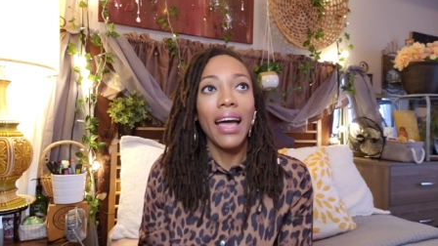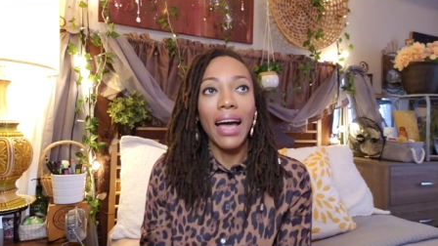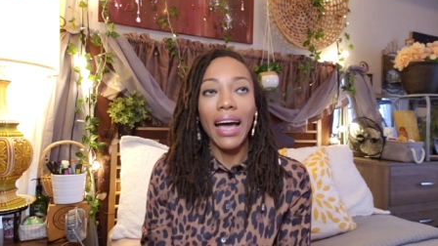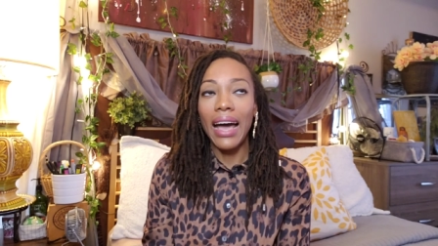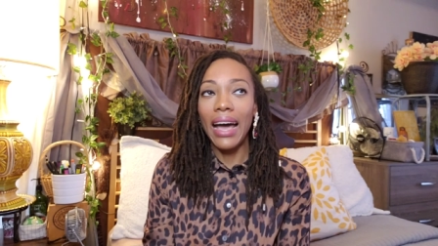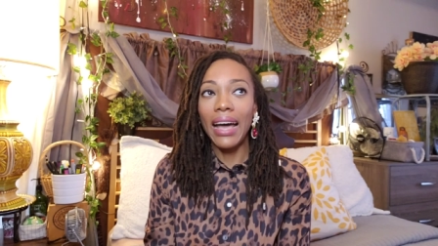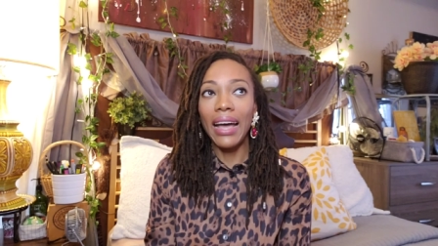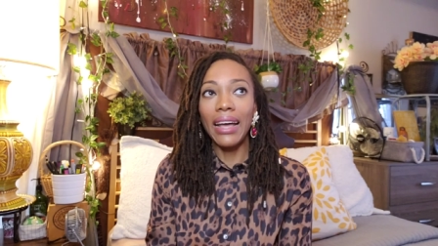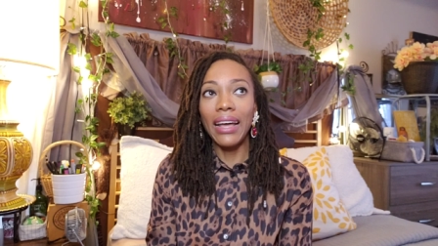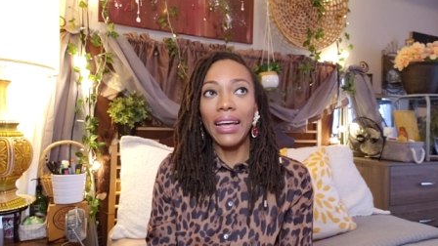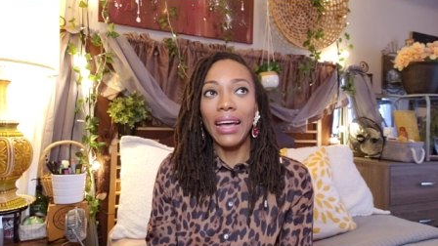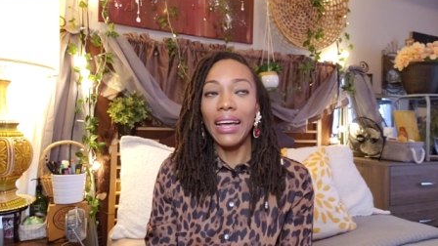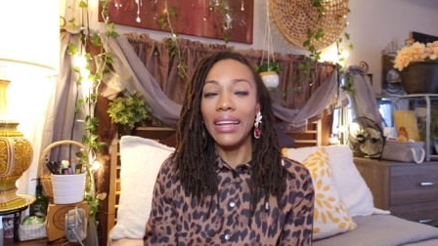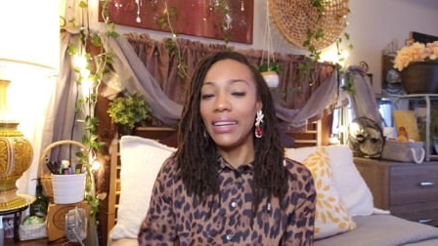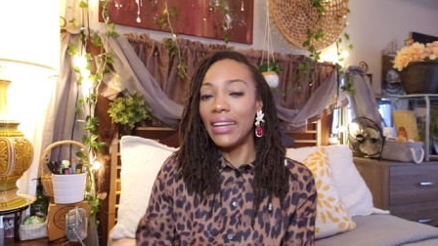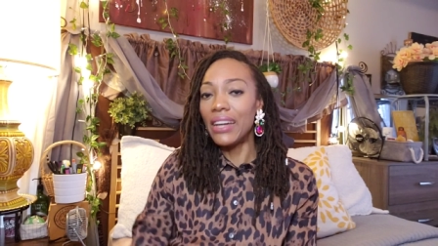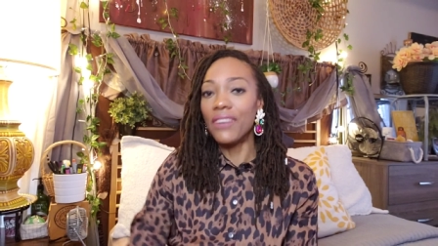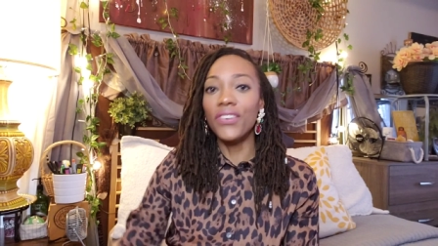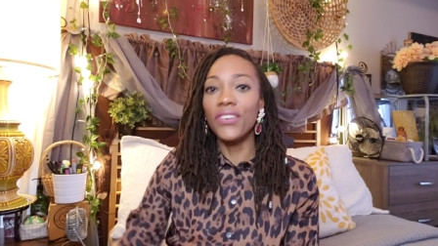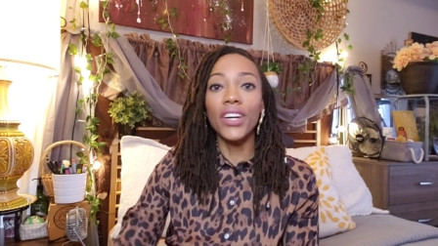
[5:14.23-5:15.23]
I, I
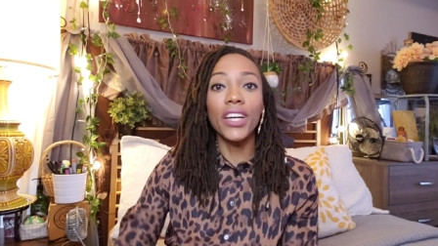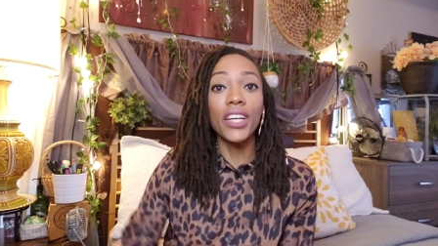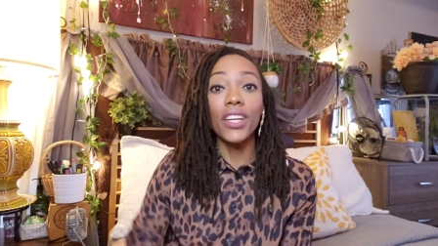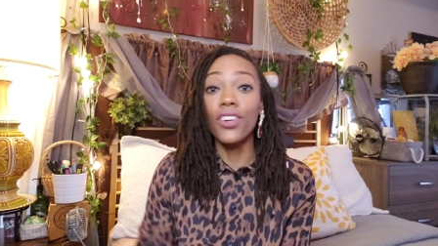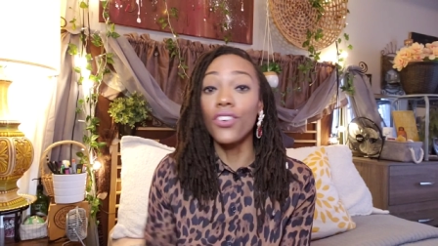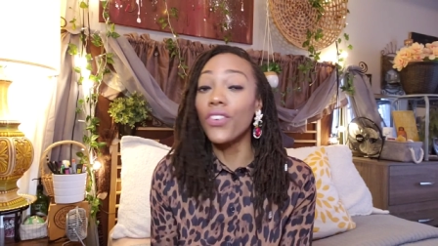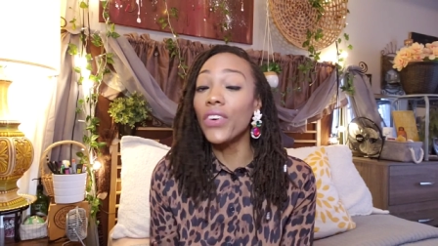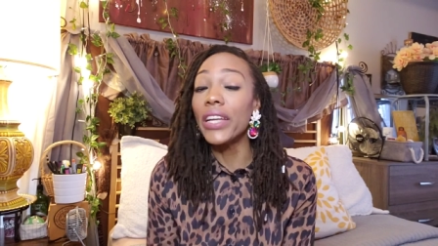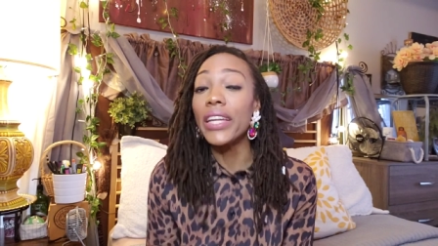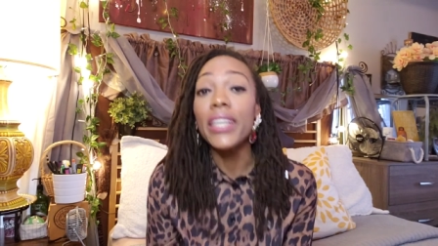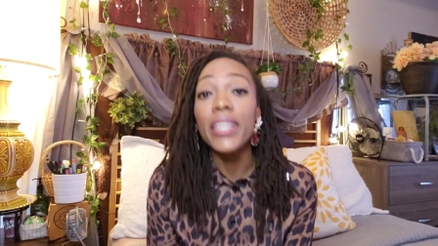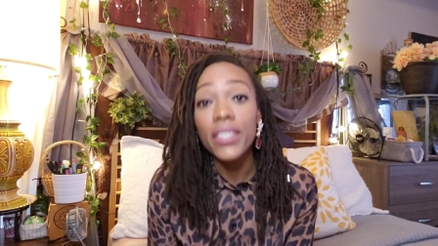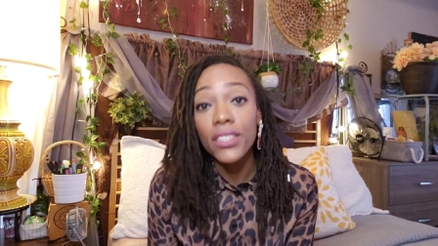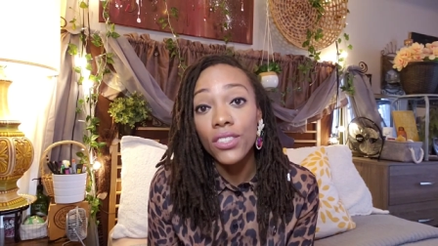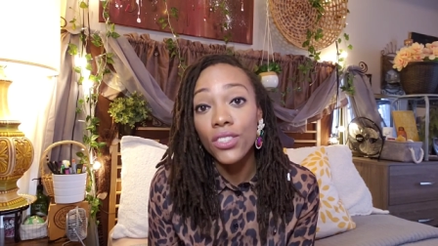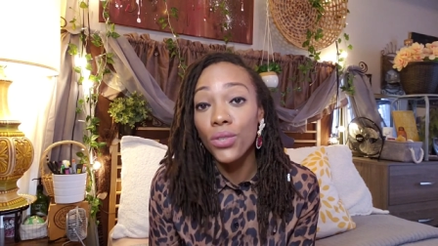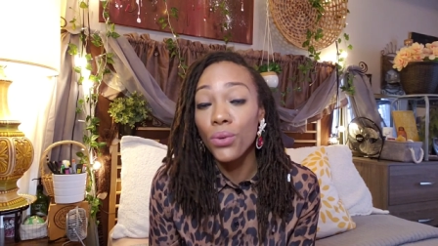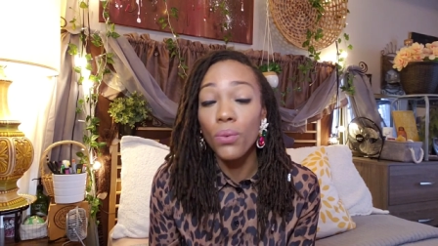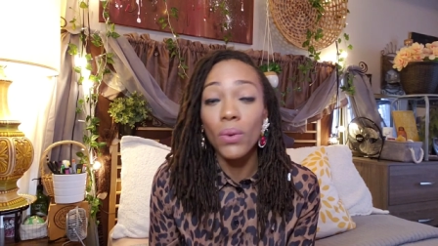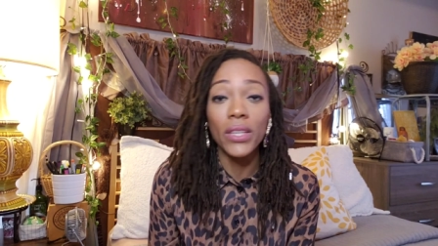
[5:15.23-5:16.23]
never agreed
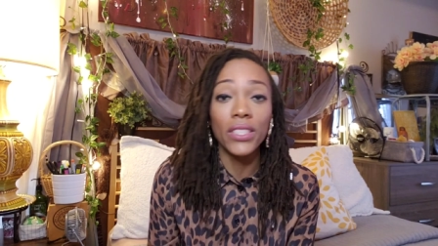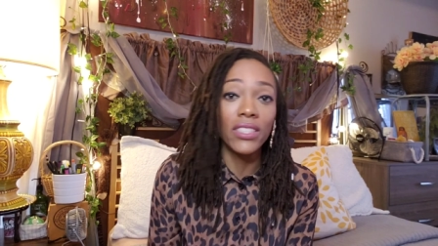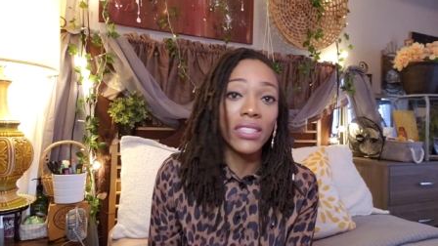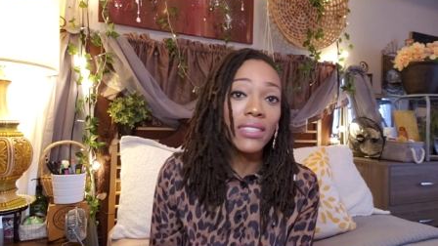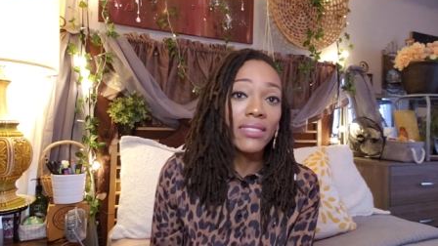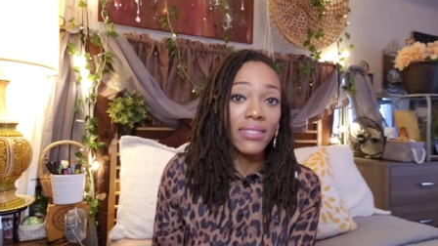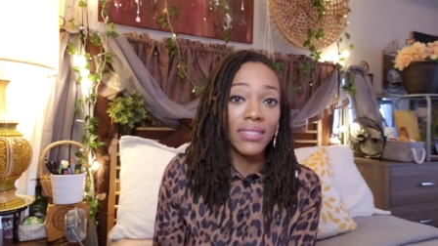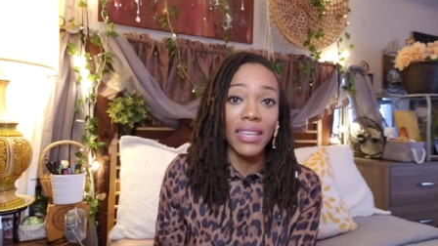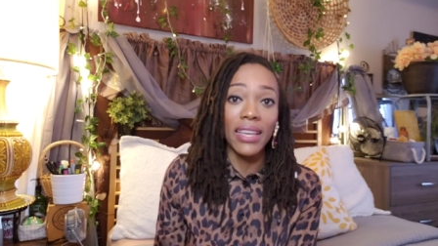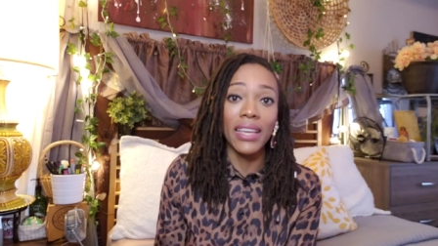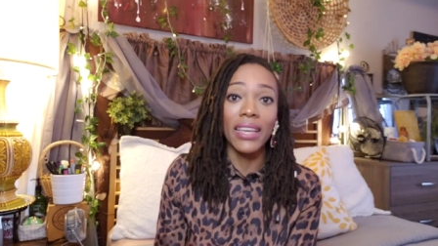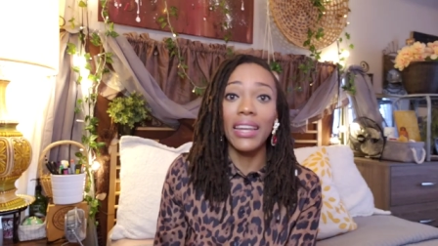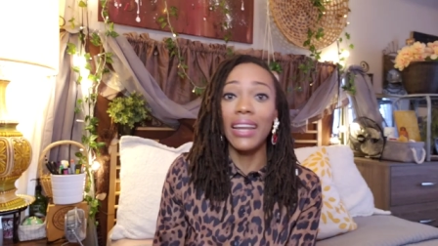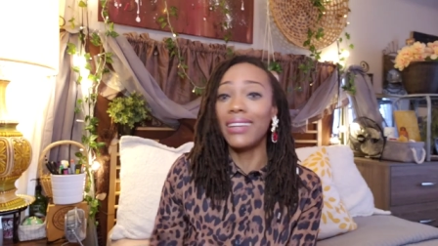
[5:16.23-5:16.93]
to what she said.